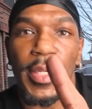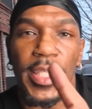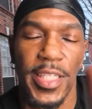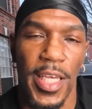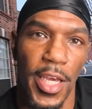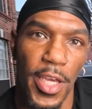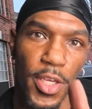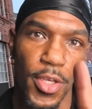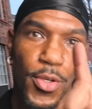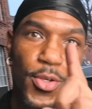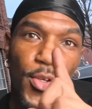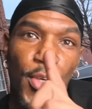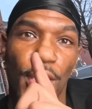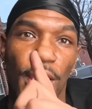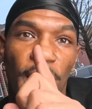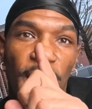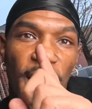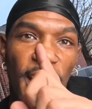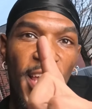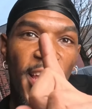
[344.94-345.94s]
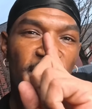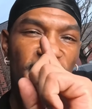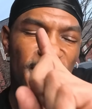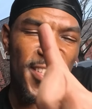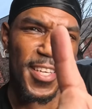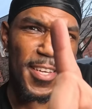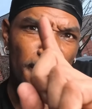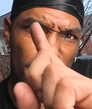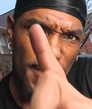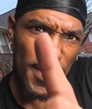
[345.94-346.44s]
me tell you, it
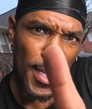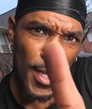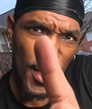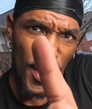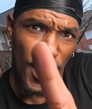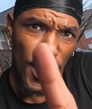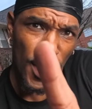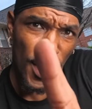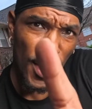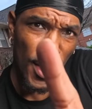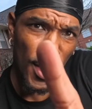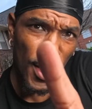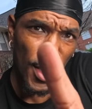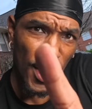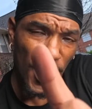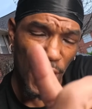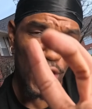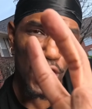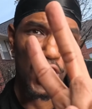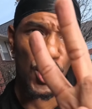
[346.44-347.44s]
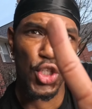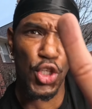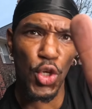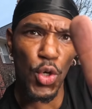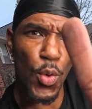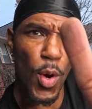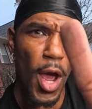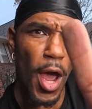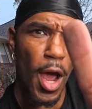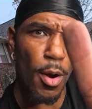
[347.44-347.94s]
took me
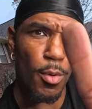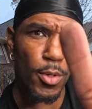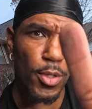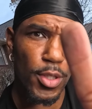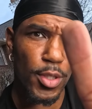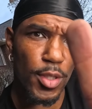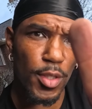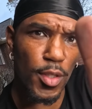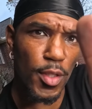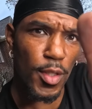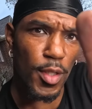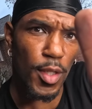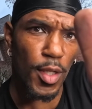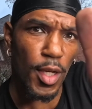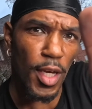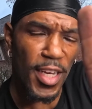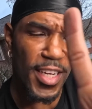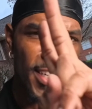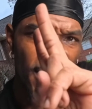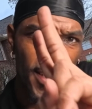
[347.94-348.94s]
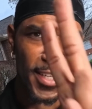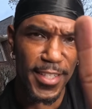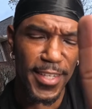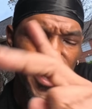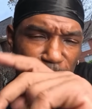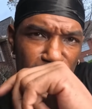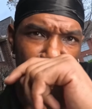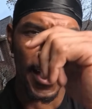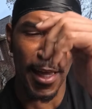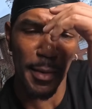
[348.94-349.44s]
2 hours to get
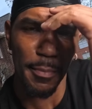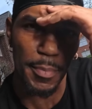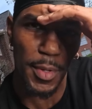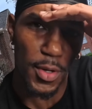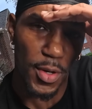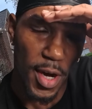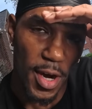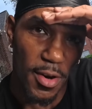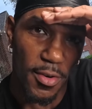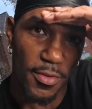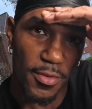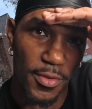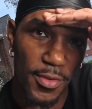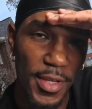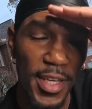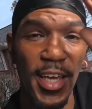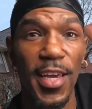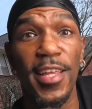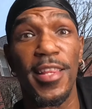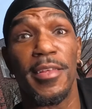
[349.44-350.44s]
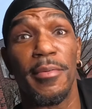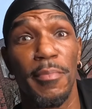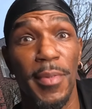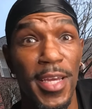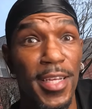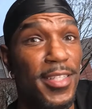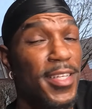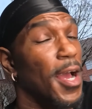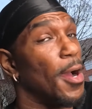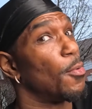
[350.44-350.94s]
that second bolt off. In the
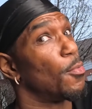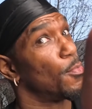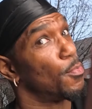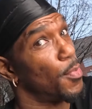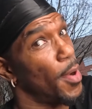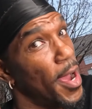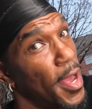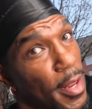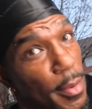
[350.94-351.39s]
meantime,